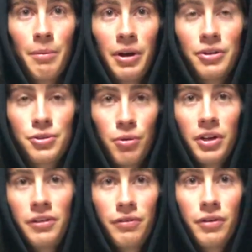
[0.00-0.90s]
about
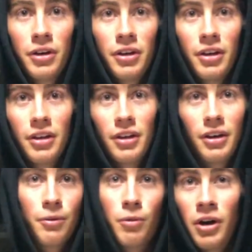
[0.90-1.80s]
20 foot
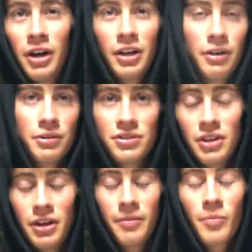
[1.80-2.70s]
wide, I would
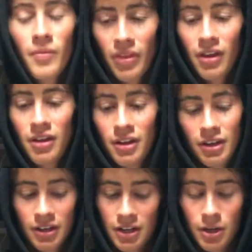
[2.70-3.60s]
say.
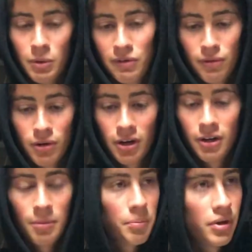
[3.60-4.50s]
Get out my 4
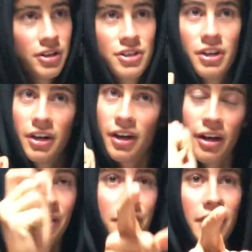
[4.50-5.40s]
iron, punch it. I
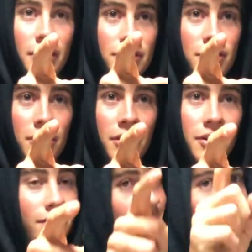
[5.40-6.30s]
think it's good,
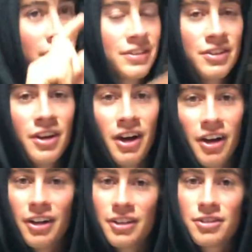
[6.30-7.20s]
it's not.
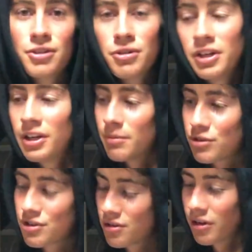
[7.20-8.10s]
Hits a tree, comes
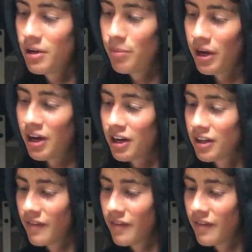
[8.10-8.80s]
straight back,